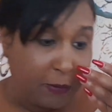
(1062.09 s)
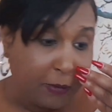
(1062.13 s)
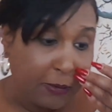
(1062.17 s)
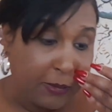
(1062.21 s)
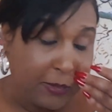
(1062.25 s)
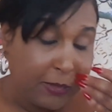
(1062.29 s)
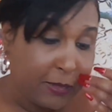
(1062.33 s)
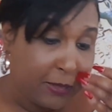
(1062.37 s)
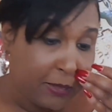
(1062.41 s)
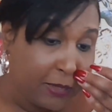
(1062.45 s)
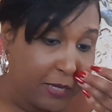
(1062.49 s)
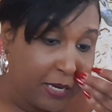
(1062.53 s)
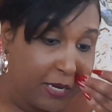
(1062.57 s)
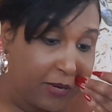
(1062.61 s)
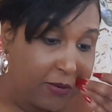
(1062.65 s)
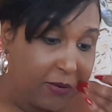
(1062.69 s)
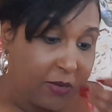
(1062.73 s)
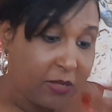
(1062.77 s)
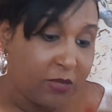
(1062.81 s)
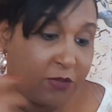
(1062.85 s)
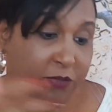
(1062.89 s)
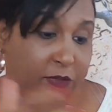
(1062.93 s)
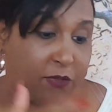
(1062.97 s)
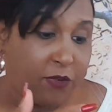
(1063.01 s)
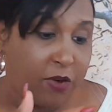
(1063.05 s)
these
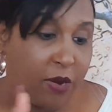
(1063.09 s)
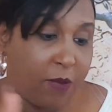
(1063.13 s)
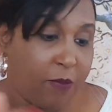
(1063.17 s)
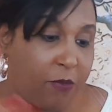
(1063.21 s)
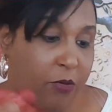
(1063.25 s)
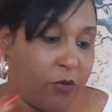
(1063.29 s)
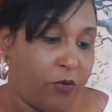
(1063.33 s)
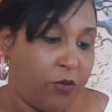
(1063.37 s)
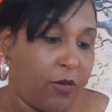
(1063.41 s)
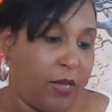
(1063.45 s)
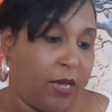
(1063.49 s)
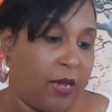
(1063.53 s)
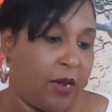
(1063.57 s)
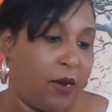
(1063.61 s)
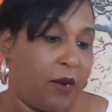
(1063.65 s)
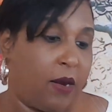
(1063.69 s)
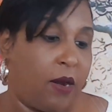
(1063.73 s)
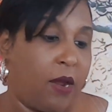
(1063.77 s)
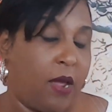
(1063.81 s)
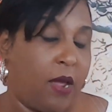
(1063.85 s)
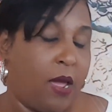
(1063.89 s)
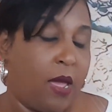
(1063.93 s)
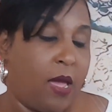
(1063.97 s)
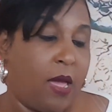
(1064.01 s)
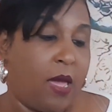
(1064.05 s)
secrets from you here.
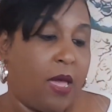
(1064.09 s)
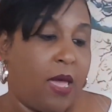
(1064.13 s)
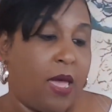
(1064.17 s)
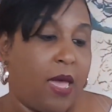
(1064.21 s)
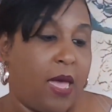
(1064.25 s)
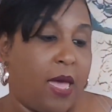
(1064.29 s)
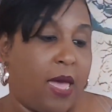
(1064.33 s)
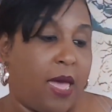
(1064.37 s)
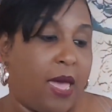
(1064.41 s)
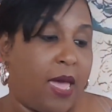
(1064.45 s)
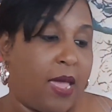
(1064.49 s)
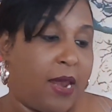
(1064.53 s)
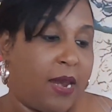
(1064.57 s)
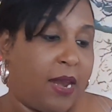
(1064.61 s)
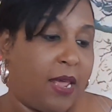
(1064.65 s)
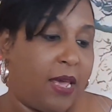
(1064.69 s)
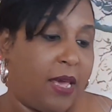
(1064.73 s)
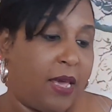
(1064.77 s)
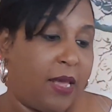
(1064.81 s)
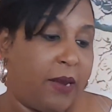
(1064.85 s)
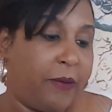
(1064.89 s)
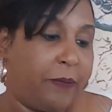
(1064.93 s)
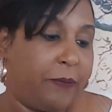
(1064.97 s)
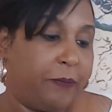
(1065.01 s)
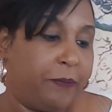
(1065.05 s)
And
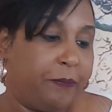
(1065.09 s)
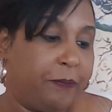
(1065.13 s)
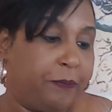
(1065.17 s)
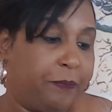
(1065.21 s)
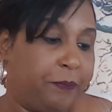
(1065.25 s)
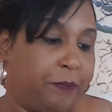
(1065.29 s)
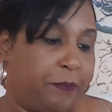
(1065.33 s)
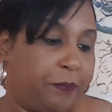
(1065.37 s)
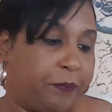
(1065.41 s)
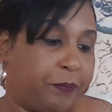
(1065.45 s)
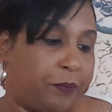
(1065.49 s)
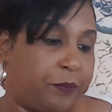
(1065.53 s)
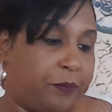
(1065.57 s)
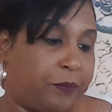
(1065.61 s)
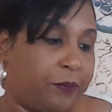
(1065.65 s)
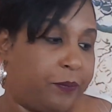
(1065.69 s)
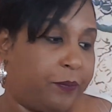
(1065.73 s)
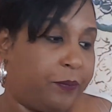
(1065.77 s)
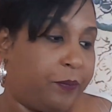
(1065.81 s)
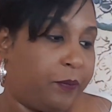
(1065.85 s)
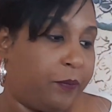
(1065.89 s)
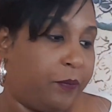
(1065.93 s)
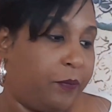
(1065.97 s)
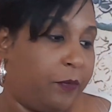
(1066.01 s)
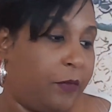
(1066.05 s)

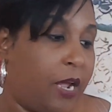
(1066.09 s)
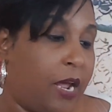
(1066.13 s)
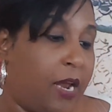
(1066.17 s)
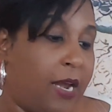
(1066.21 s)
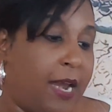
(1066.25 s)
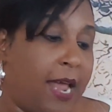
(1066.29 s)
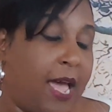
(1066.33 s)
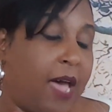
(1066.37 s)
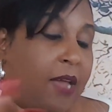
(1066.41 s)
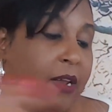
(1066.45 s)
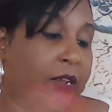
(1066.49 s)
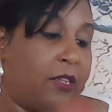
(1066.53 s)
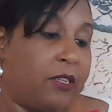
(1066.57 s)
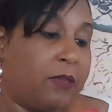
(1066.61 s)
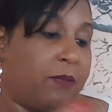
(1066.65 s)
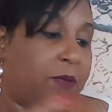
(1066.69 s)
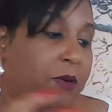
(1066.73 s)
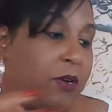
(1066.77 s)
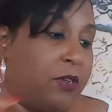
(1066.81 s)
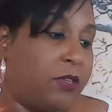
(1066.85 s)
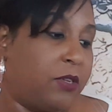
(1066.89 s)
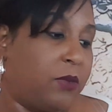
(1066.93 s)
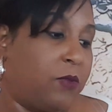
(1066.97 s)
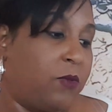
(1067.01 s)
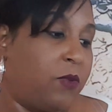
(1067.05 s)
now this
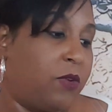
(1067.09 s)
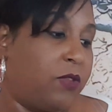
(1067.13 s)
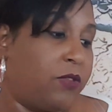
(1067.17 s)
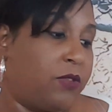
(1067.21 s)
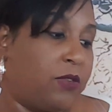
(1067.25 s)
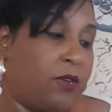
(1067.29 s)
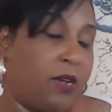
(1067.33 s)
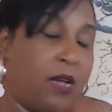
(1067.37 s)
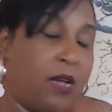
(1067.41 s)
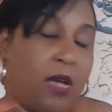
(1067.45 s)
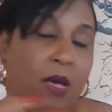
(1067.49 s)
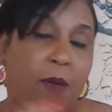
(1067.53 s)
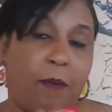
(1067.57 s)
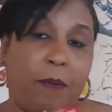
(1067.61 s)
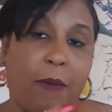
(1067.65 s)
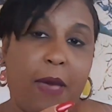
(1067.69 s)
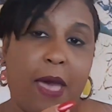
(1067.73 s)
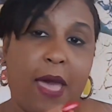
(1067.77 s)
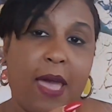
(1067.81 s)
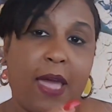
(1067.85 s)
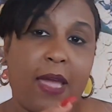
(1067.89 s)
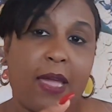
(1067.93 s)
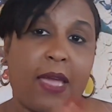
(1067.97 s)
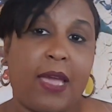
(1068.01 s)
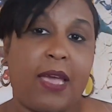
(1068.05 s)
person wants to come
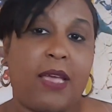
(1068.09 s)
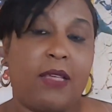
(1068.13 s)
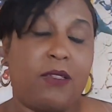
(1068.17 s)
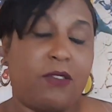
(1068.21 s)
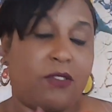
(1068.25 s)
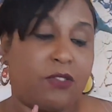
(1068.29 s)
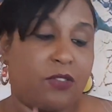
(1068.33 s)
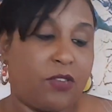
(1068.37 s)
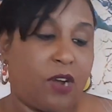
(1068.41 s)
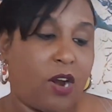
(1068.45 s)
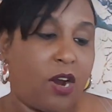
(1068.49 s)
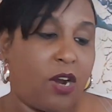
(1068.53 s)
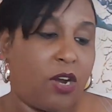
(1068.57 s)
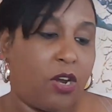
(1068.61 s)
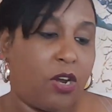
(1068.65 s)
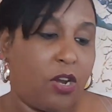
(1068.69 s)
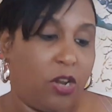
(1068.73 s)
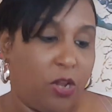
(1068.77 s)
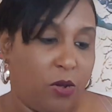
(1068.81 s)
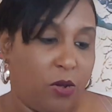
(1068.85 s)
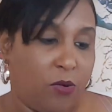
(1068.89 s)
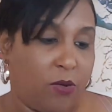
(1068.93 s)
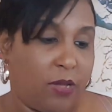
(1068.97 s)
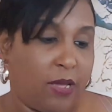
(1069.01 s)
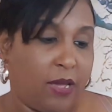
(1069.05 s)
back and start
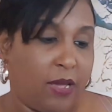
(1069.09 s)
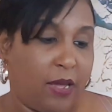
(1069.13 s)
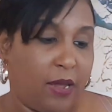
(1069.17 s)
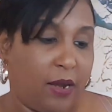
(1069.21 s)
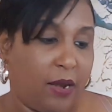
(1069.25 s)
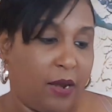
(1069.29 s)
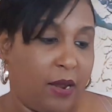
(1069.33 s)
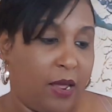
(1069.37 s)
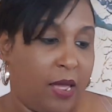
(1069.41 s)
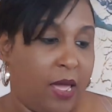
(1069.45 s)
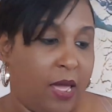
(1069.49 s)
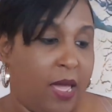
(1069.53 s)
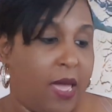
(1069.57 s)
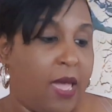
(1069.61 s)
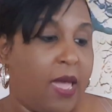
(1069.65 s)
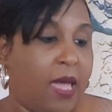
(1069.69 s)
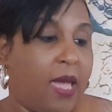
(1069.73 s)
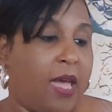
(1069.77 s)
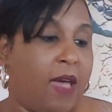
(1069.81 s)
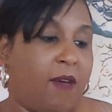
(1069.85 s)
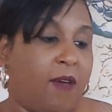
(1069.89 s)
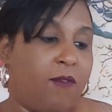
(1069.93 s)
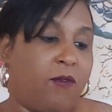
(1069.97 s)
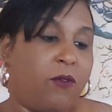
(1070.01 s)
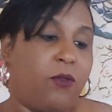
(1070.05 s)
new again.
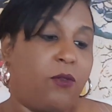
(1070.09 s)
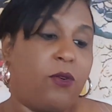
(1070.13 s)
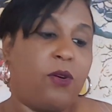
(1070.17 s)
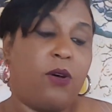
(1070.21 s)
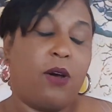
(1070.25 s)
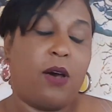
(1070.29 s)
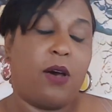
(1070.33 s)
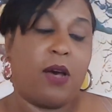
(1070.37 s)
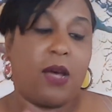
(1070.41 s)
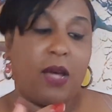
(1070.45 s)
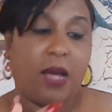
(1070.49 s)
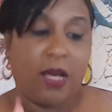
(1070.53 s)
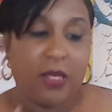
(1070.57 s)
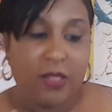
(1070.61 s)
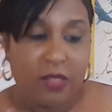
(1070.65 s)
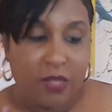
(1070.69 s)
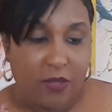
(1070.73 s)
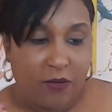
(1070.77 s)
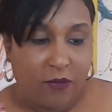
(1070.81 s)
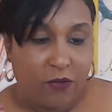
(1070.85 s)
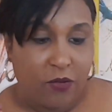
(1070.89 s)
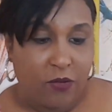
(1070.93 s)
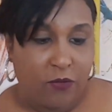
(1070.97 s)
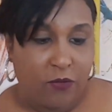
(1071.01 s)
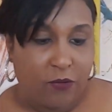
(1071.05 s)
And for other
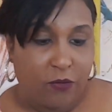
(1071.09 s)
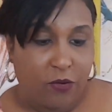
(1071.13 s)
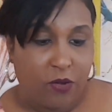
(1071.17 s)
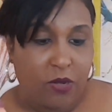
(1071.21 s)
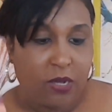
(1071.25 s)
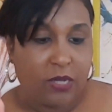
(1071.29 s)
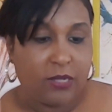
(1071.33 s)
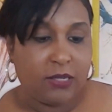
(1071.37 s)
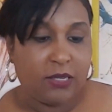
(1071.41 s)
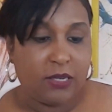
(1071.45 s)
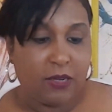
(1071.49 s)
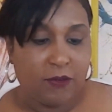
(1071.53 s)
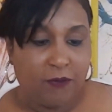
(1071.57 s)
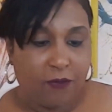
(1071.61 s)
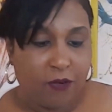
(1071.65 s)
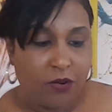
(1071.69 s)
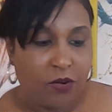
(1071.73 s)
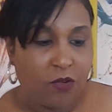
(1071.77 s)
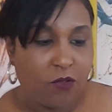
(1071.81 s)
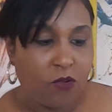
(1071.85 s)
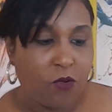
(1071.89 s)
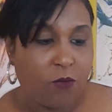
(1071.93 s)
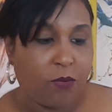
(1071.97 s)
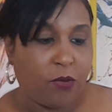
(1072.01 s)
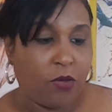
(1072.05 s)
of you, for a different
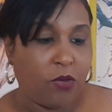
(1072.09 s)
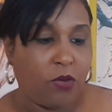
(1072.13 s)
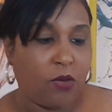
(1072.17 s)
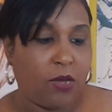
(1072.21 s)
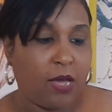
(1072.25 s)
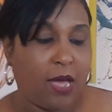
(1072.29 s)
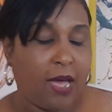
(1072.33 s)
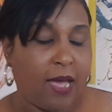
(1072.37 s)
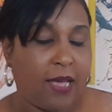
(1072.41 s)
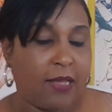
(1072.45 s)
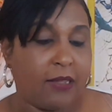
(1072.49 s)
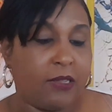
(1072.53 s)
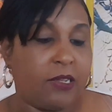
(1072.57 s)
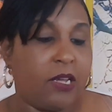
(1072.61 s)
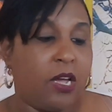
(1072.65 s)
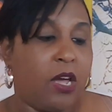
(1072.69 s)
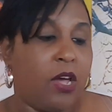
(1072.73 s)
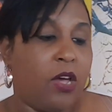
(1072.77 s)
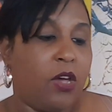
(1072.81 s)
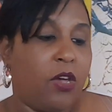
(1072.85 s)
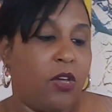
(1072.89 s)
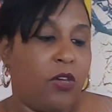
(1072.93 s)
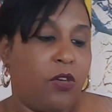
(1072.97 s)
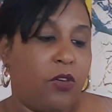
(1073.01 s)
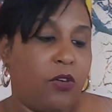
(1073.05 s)
group of you guys
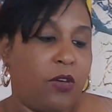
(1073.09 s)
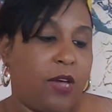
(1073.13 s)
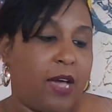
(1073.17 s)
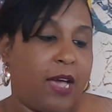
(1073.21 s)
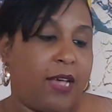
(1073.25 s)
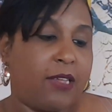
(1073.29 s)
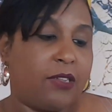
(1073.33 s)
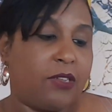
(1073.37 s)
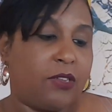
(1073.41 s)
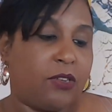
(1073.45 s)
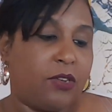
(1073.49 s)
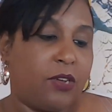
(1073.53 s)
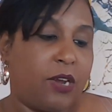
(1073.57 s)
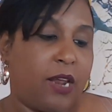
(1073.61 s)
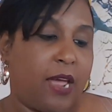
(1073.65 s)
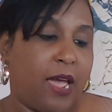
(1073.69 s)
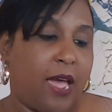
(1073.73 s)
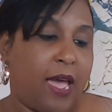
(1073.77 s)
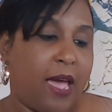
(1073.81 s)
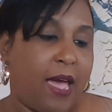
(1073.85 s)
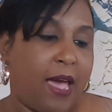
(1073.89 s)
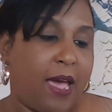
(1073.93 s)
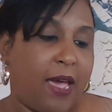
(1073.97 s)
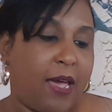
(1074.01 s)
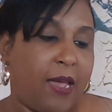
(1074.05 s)
could
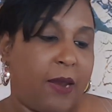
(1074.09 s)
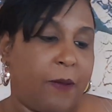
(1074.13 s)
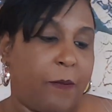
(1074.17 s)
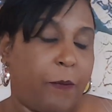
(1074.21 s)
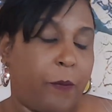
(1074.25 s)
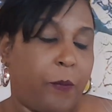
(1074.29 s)
have had